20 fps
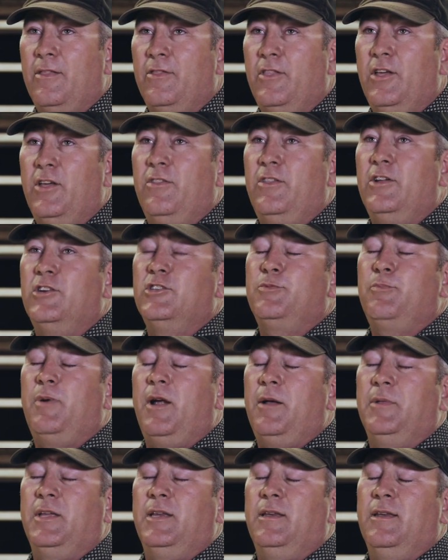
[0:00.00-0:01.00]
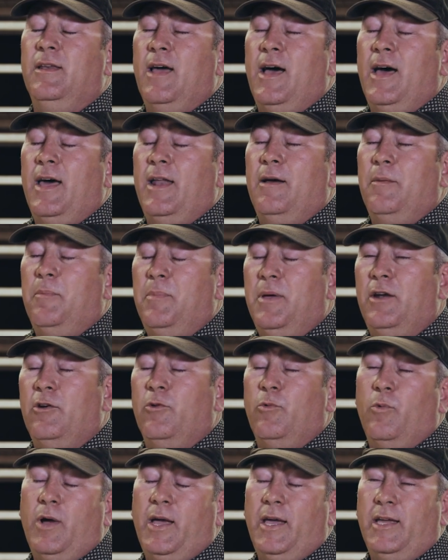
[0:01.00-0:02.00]
there's probably not a
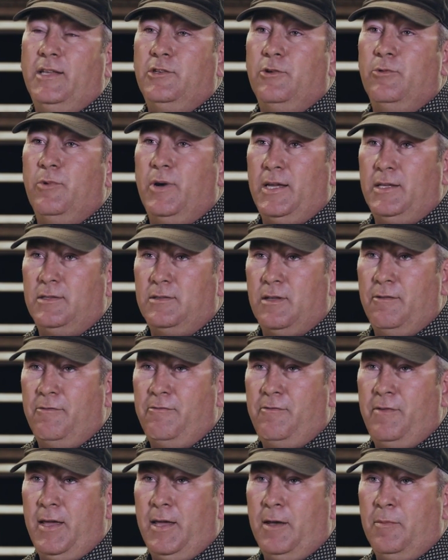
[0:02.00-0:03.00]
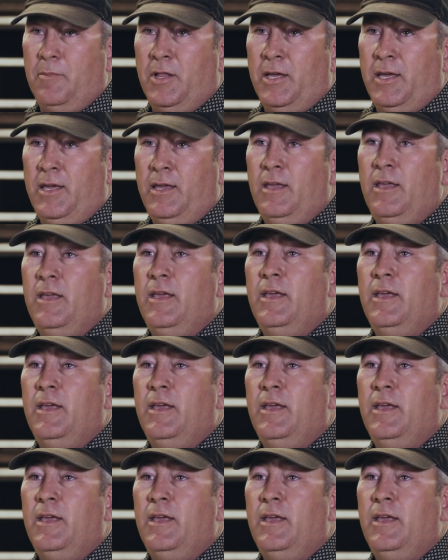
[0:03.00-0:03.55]
better way to raise a family